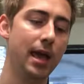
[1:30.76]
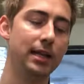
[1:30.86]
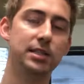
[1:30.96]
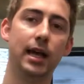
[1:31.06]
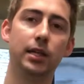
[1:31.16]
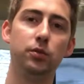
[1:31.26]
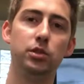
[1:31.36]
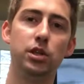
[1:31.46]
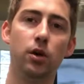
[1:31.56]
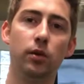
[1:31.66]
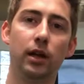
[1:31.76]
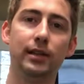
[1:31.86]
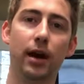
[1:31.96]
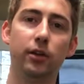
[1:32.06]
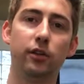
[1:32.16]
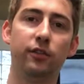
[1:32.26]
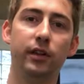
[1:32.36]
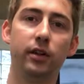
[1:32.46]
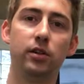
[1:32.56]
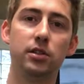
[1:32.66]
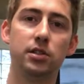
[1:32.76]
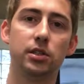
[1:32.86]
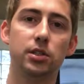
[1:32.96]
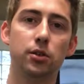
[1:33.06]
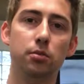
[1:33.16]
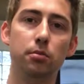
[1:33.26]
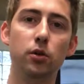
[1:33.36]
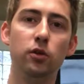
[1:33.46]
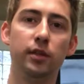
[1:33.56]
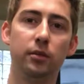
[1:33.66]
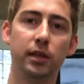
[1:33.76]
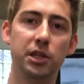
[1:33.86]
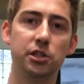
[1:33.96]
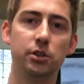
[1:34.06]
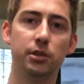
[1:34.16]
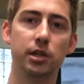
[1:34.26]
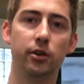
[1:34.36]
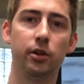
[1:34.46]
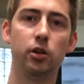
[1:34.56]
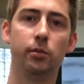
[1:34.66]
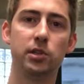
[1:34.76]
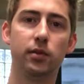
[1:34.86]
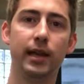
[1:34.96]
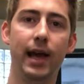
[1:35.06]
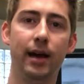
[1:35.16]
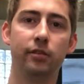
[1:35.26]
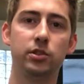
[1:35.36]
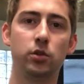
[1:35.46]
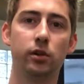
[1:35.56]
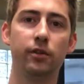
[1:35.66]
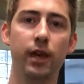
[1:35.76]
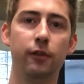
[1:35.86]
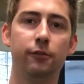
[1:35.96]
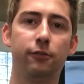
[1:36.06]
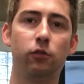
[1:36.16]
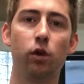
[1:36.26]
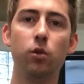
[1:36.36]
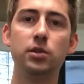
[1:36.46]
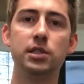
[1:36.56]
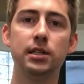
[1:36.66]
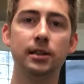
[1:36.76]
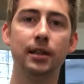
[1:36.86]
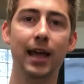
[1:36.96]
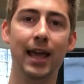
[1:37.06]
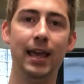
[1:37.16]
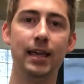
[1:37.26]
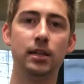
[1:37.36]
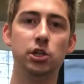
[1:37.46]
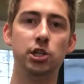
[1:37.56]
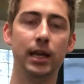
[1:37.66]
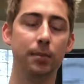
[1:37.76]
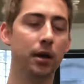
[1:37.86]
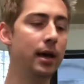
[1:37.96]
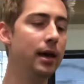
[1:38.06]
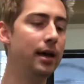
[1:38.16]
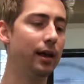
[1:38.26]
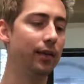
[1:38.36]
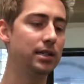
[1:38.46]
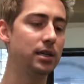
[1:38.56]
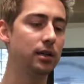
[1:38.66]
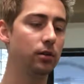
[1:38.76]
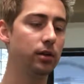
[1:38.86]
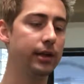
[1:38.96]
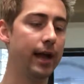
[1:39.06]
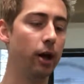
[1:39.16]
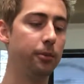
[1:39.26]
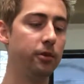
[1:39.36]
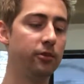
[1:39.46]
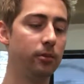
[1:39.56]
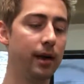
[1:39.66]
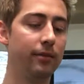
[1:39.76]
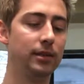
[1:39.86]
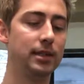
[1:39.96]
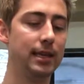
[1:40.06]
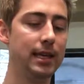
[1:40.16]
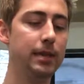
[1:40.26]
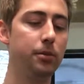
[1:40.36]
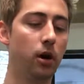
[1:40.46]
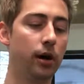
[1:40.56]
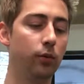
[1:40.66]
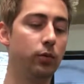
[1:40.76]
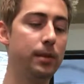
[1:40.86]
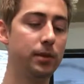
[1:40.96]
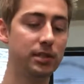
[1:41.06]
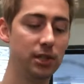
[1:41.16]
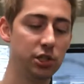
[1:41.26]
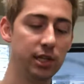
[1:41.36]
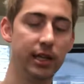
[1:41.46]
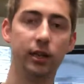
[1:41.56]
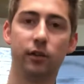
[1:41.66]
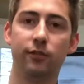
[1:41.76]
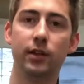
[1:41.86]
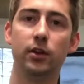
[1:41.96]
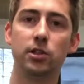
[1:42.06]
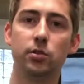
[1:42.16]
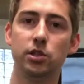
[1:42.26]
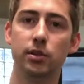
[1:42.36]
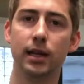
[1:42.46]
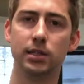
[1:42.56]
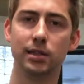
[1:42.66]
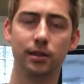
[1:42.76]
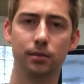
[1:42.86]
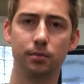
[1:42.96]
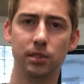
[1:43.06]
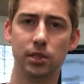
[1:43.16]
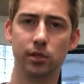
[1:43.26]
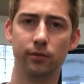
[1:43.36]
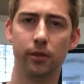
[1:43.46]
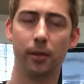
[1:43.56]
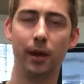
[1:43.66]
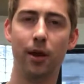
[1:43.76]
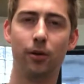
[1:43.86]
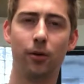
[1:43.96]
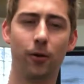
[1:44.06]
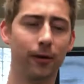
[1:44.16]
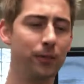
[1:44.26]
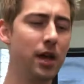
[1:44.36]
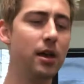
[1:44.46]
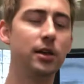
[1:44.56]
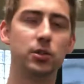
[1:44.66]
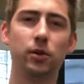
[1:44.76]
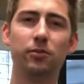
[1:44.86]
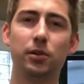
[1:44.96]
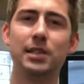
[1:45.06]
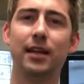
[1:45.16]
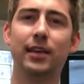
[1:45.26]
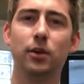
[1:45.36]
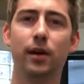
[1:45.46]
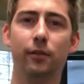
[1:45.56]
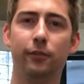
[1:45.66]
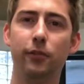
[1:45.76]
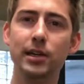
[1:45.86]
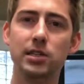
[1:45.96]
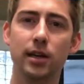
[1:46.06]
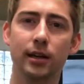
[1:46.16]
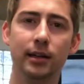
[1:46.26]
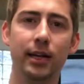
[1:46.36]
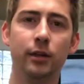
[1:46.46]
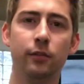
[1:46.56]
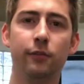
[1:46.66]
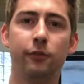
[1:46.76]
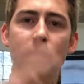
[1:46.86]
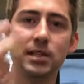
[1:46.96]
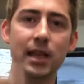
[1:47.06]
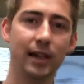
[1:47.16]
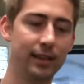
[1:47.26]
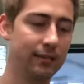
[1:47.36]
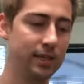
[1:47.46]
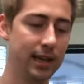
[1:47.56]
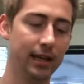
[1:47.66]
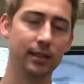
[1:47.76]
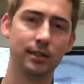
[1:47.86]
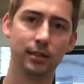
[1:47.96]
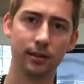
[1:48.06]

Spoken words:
is that you don't allow your fingers to move in relation to each other. You almost want to have sort of a frozen hand shape. And that's going to really help you from having to keep on repositioning your fingers once you get to the position for the power chord. Sort of pretend like you have a freeze gun and freeze that left hand.